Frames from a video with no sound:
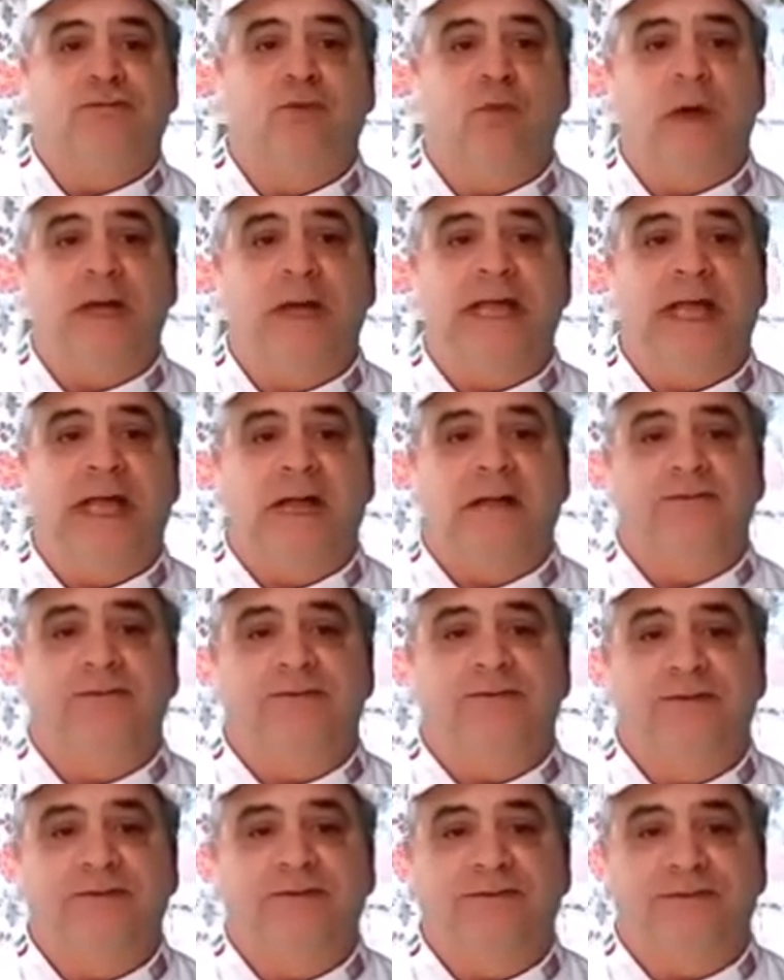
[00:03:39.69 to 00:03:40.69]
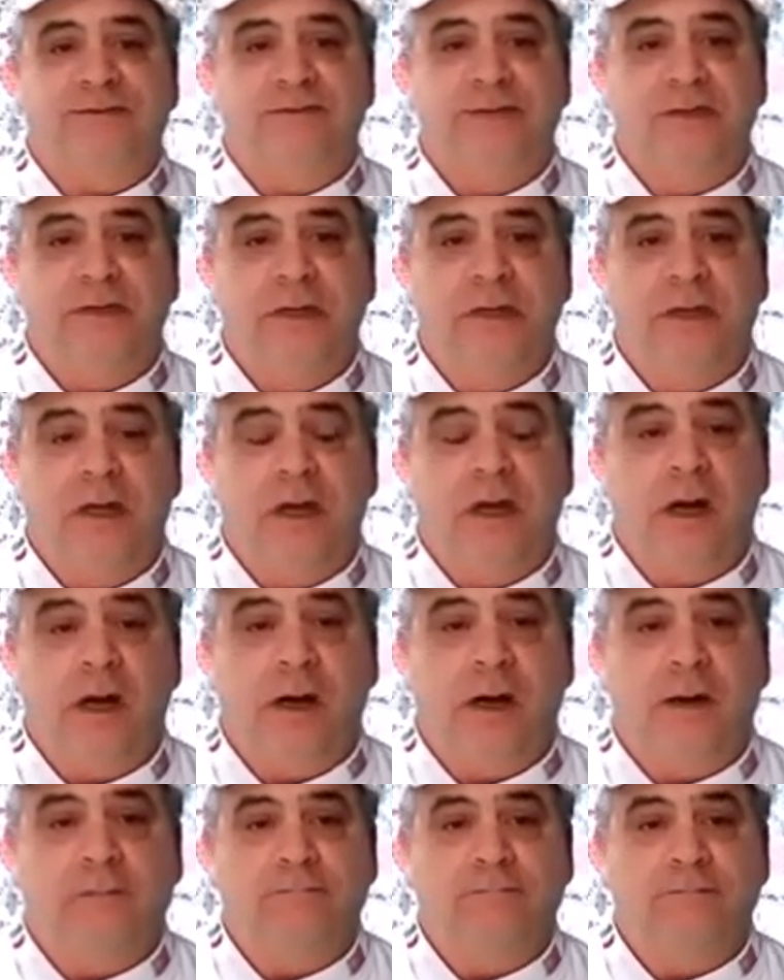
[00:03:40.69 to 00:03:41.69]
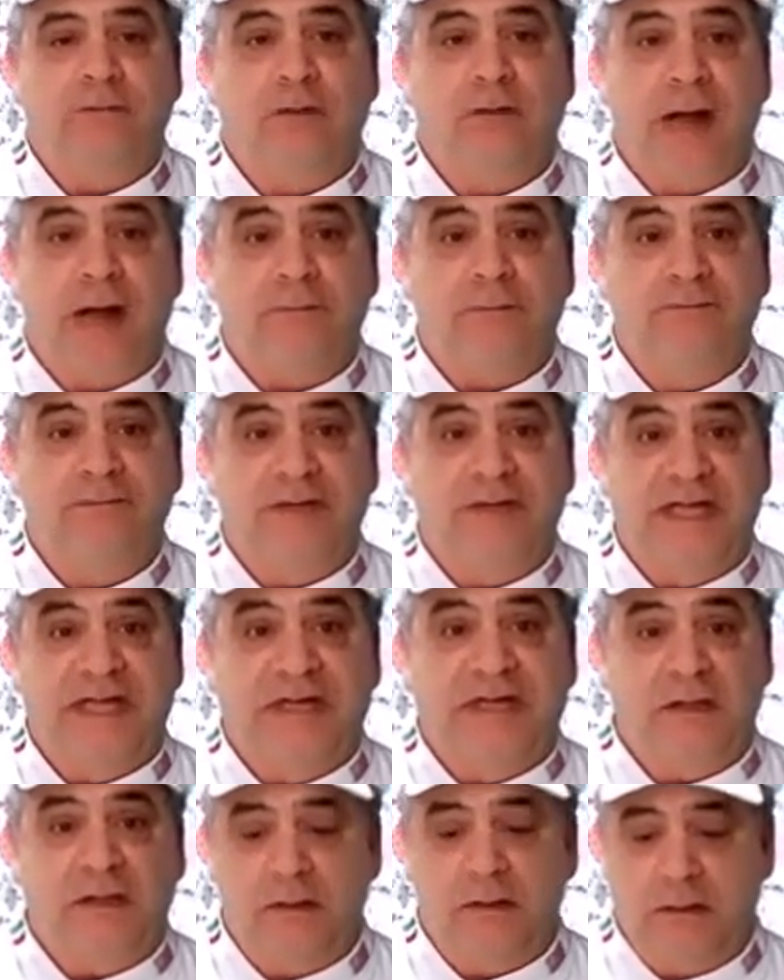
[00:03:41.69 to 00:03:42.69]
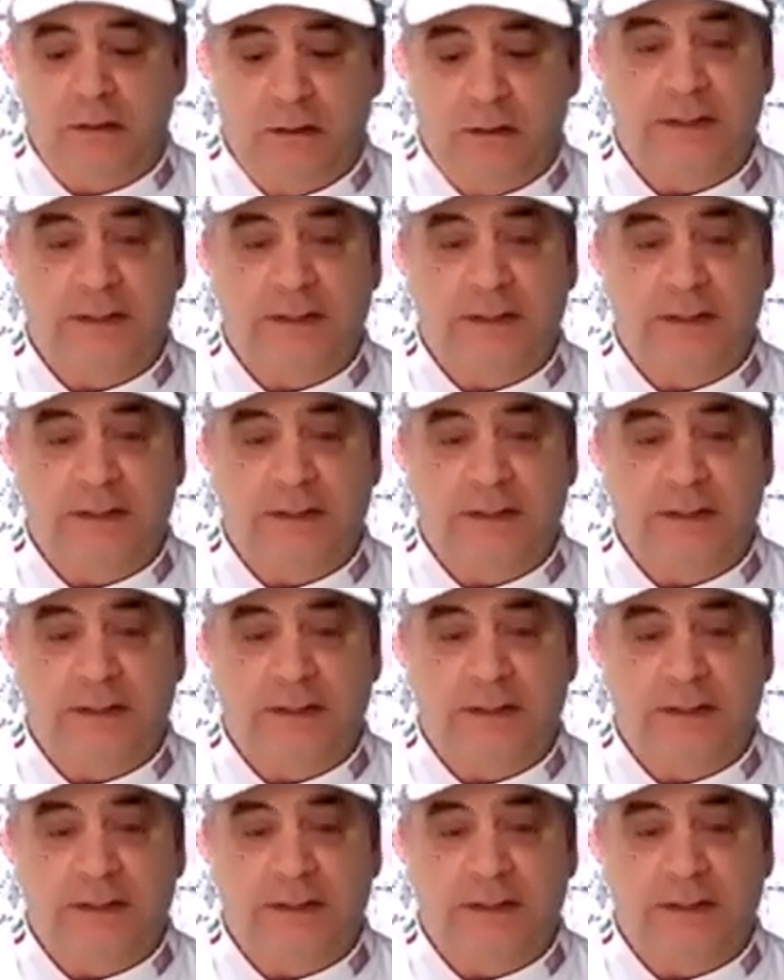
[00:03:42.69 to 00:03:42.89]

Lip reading: 20 ounces of ground veal.